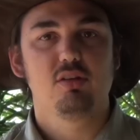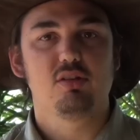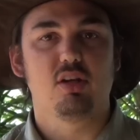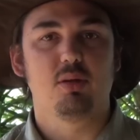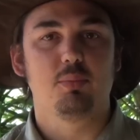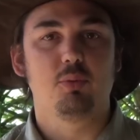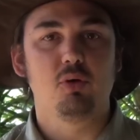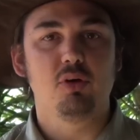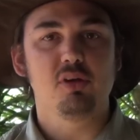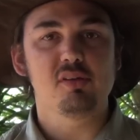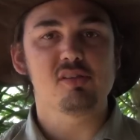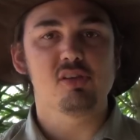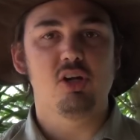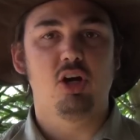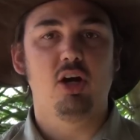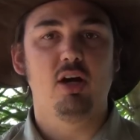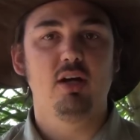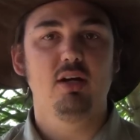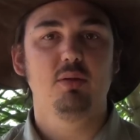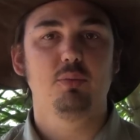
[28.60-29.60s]
So the boys and
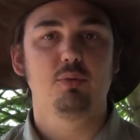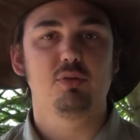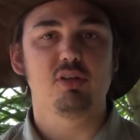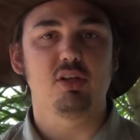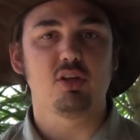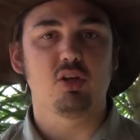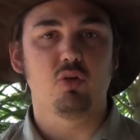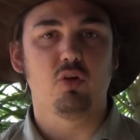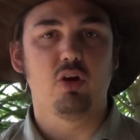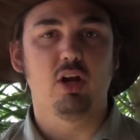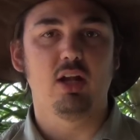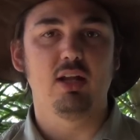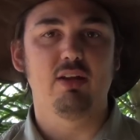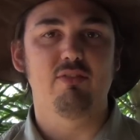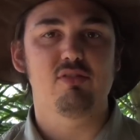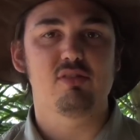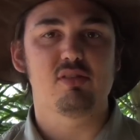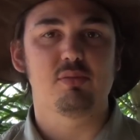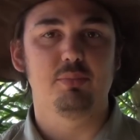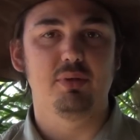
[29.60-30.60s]
I were sitting around
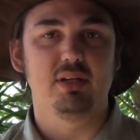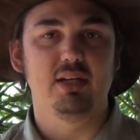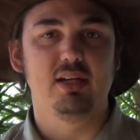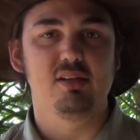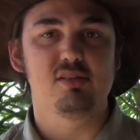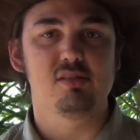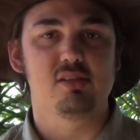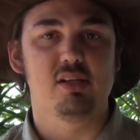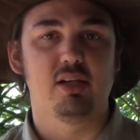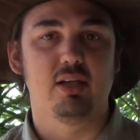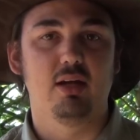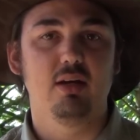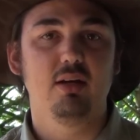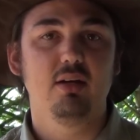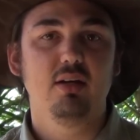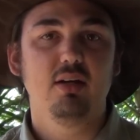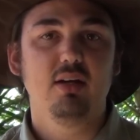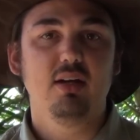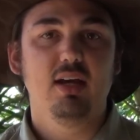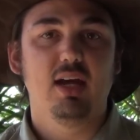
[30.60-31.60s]
having some beers and dinner,
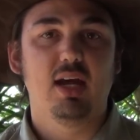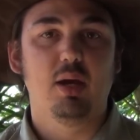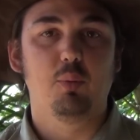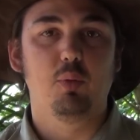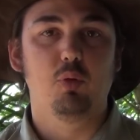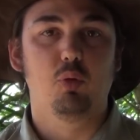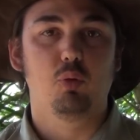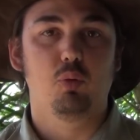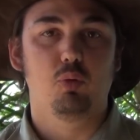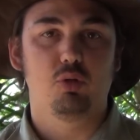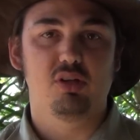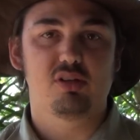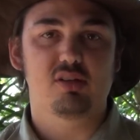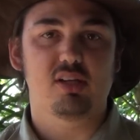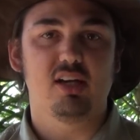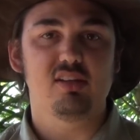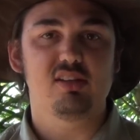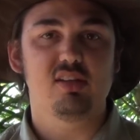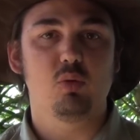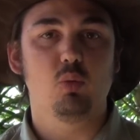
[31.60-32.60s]
and we were
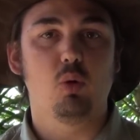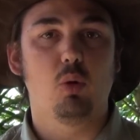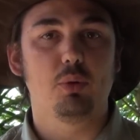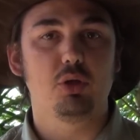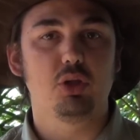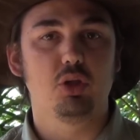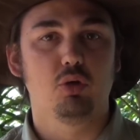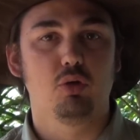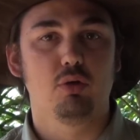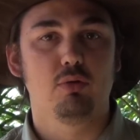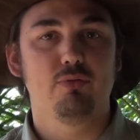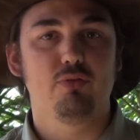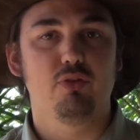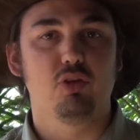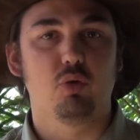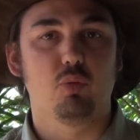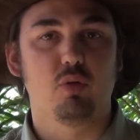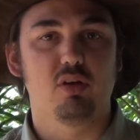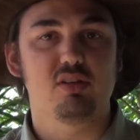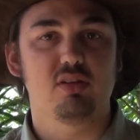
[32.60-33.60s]
discussing what we're doing
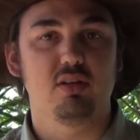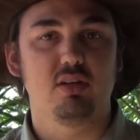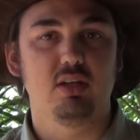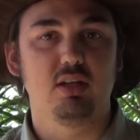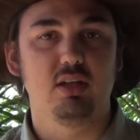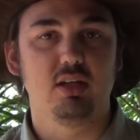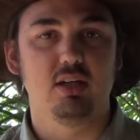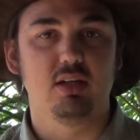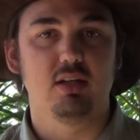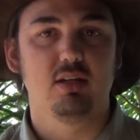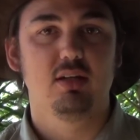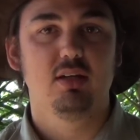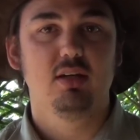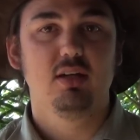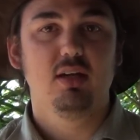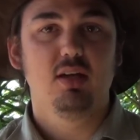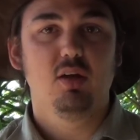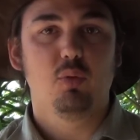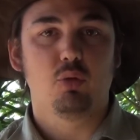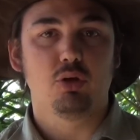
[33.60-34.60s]
for the rest of the year.
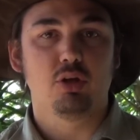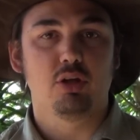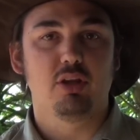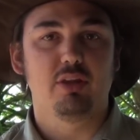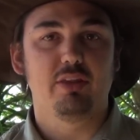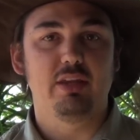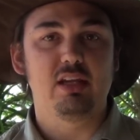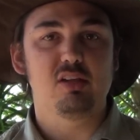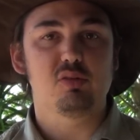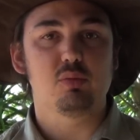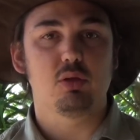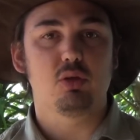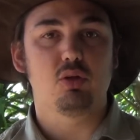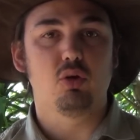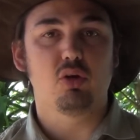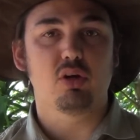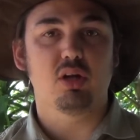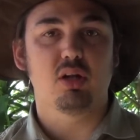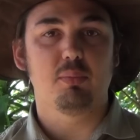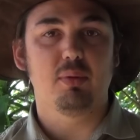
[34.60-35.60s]
One of the things we're
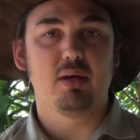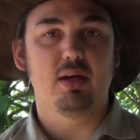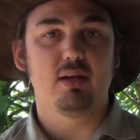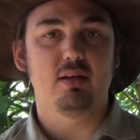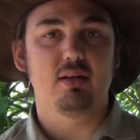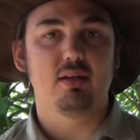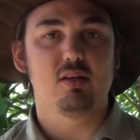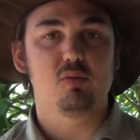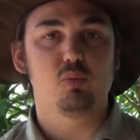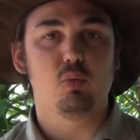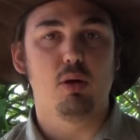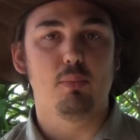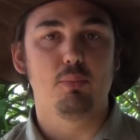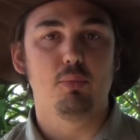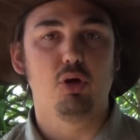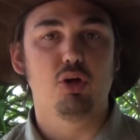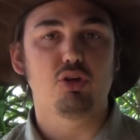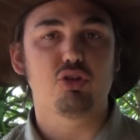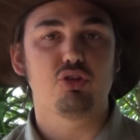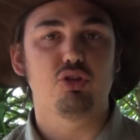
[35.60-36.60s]
talking about is what
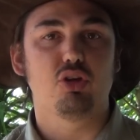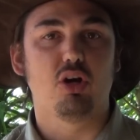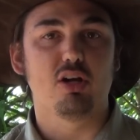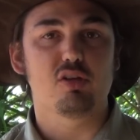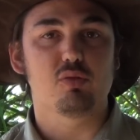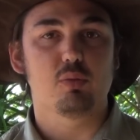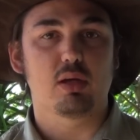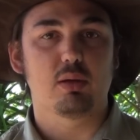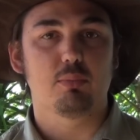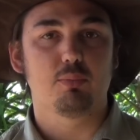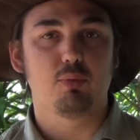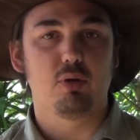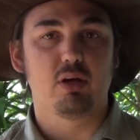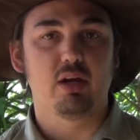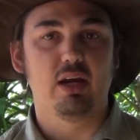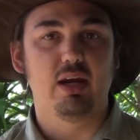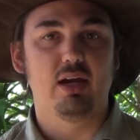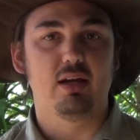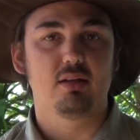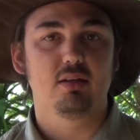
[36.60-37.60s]
merchandise we can
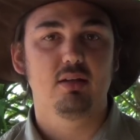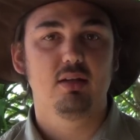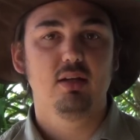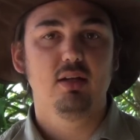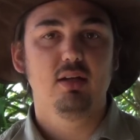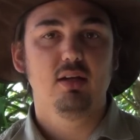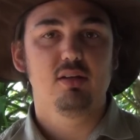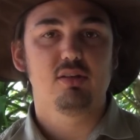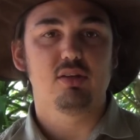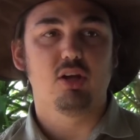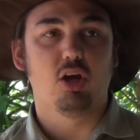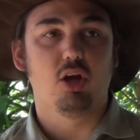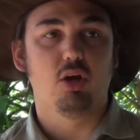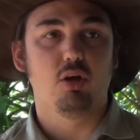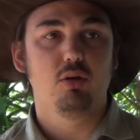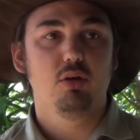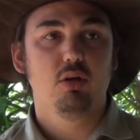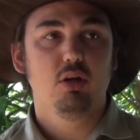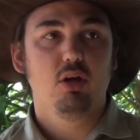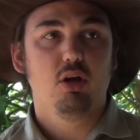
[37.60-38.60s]
bring out.
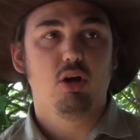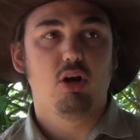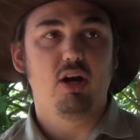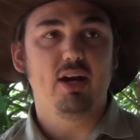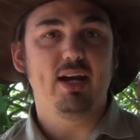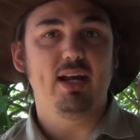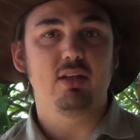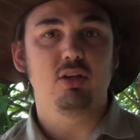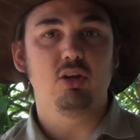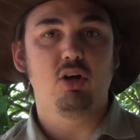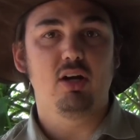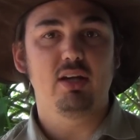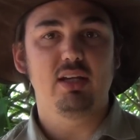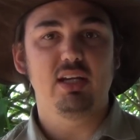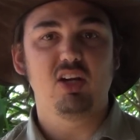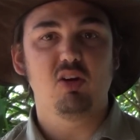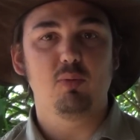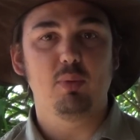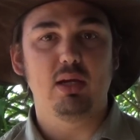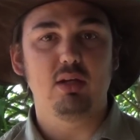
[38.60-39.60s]
So I had an
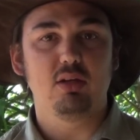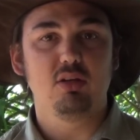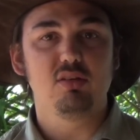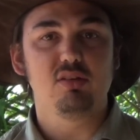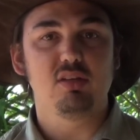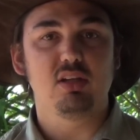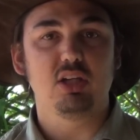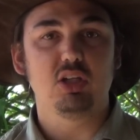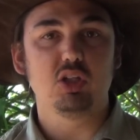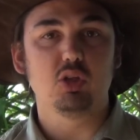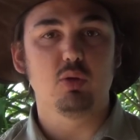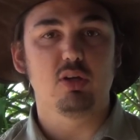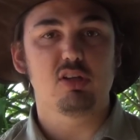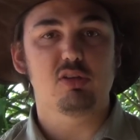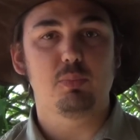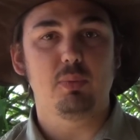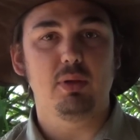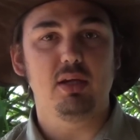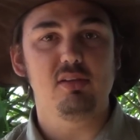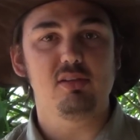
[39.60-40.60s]
idea about using a U
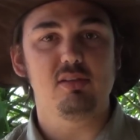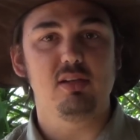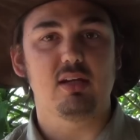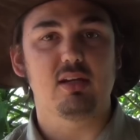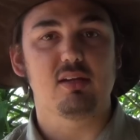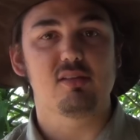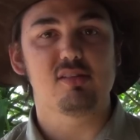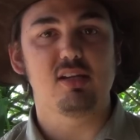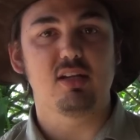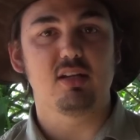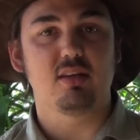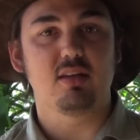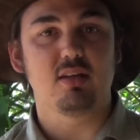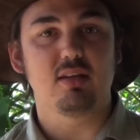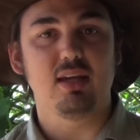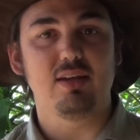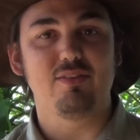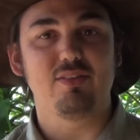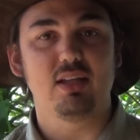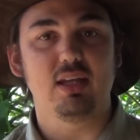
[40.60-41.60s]
S B stick instead of the
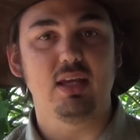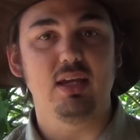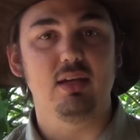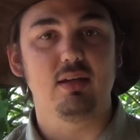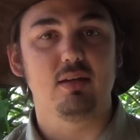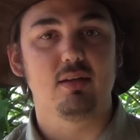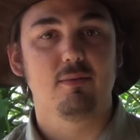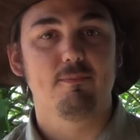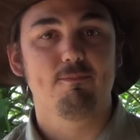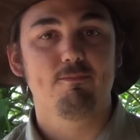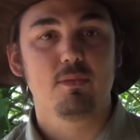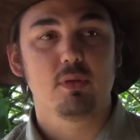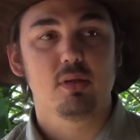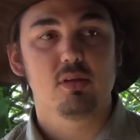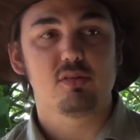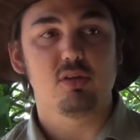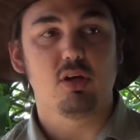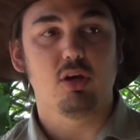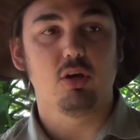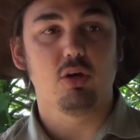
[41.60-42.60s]
D V D.
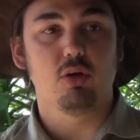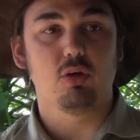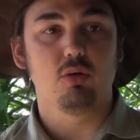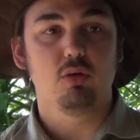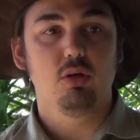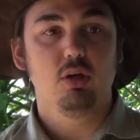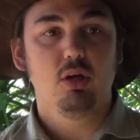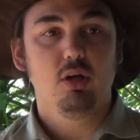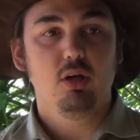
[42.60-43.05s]
So